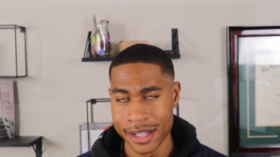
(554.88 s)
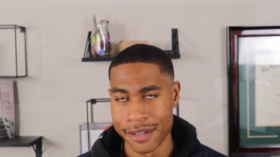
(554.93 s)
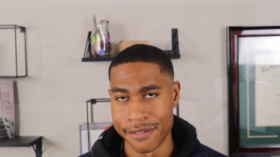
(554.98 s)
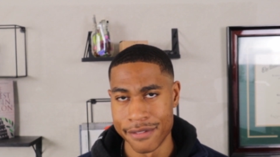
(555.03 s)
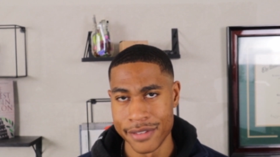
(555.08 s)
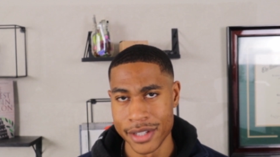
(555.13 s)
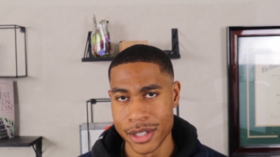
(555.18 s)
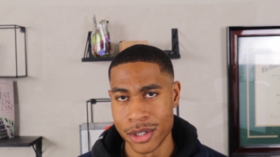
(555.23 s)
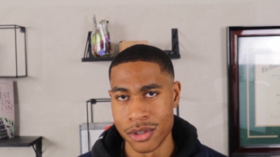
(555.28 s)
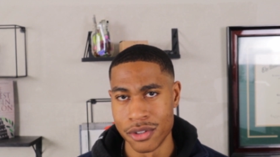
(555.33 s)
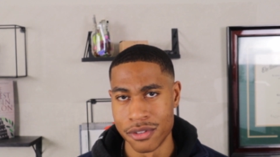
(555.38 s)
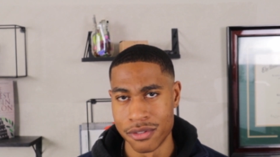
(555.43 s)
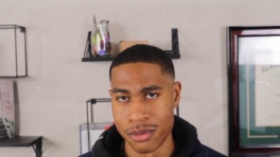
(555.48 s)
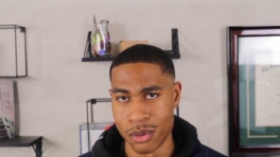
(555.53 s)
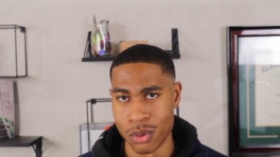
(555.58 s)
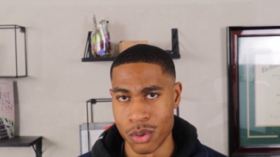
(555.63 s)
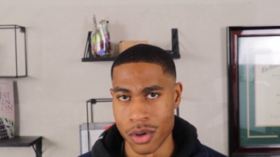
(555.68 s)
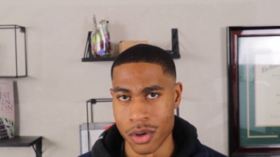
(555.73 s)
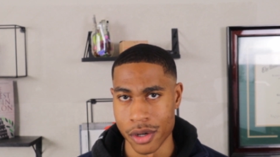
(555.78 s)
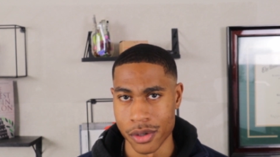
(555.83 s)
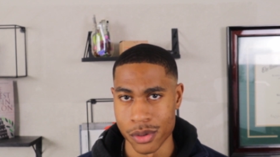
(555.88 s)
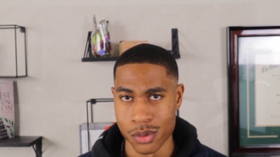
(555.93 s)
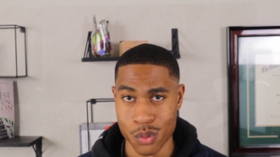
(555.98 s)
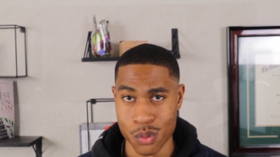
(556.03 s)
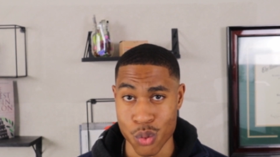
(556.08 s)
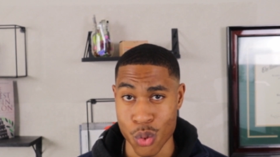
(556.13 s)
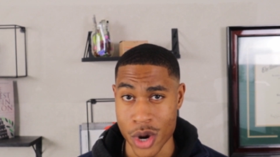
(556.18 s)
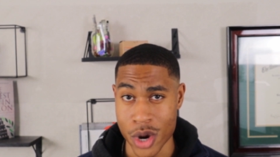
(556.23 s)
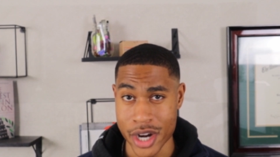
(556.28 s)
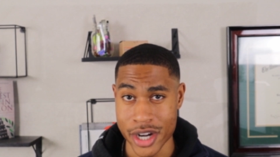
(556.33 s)
getting a feel for
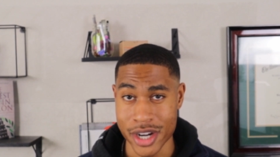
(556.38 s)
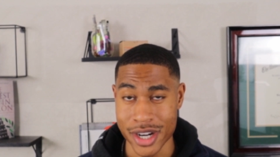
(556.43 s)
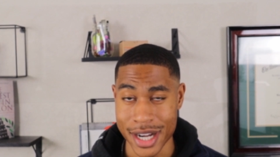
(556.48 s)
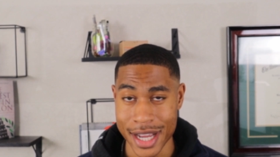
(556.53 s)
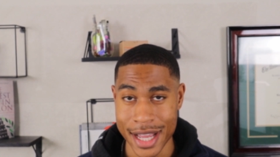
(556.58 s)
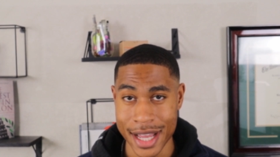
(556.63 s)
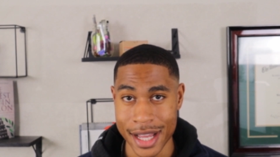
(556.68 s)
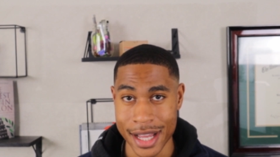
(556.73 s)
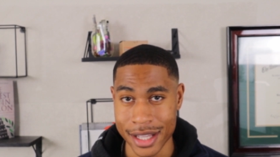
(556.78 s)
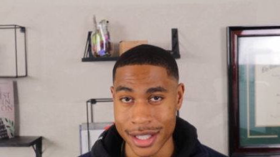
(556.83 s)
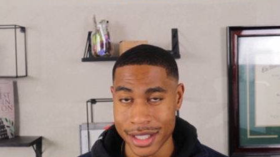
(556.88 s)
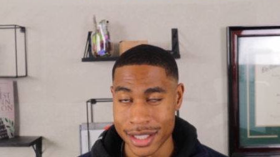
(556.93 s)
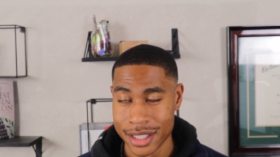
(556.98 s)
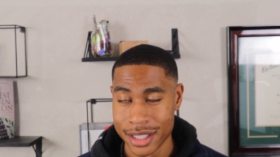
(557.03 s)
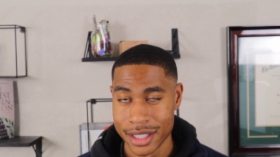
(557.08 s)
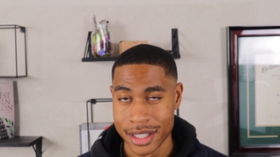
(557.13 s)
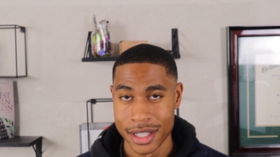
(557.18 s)
where you're at.